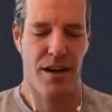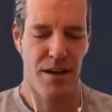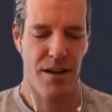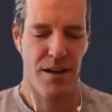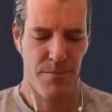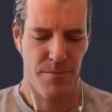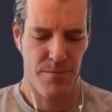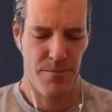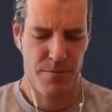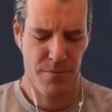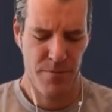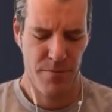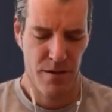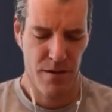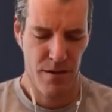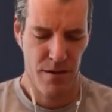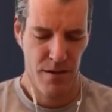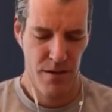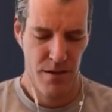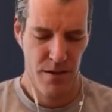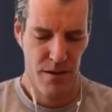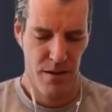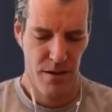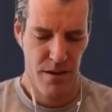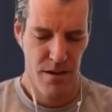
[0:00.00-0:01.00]
um,
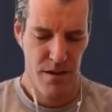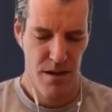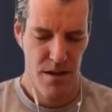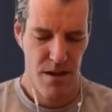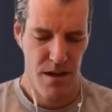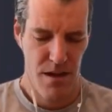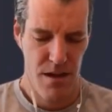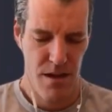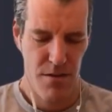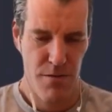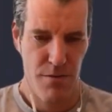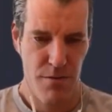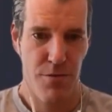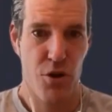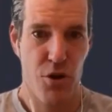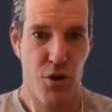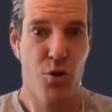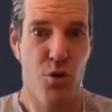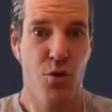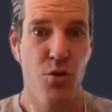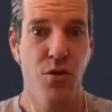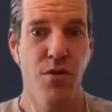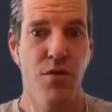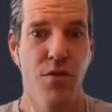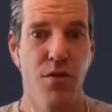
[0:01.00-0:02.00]

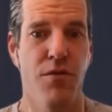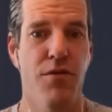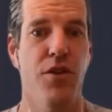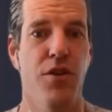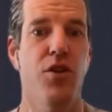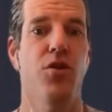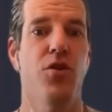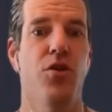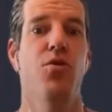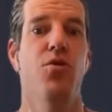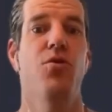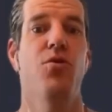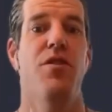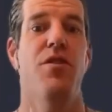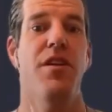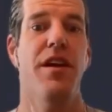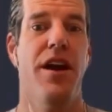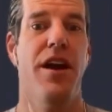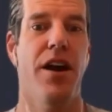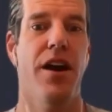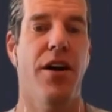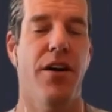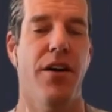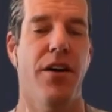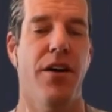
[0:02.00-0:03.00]
view view
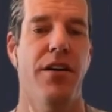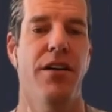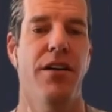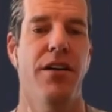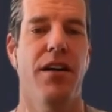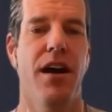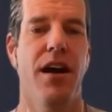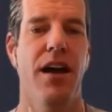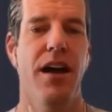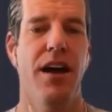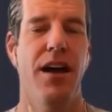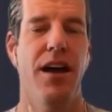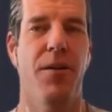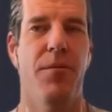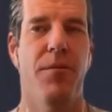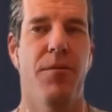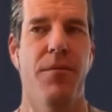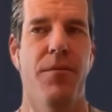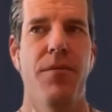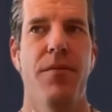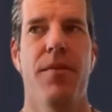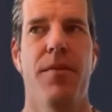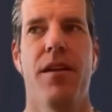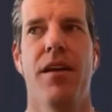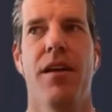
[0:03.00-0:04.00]
their
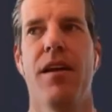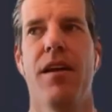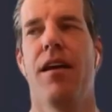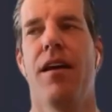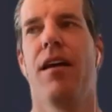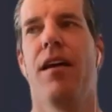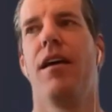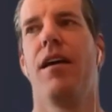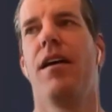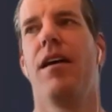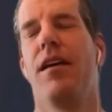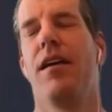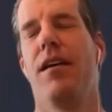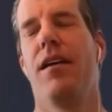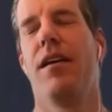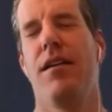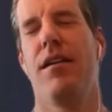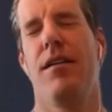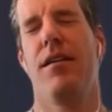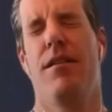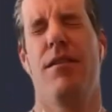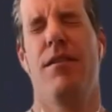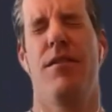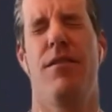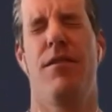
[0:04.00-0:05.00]
um,
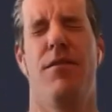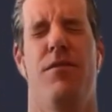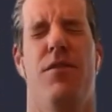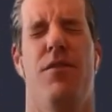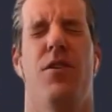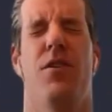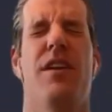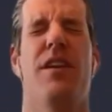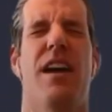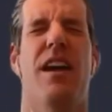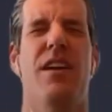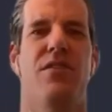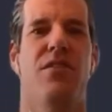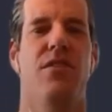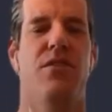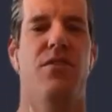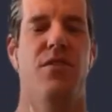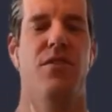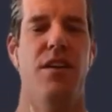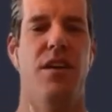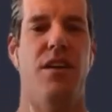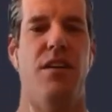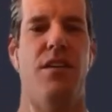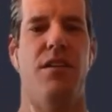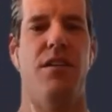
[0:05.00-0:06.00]
view the
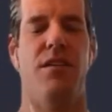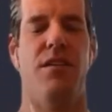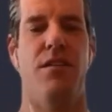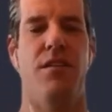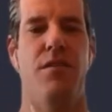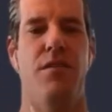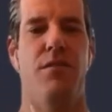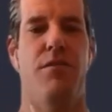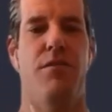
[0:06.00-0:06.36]
SEC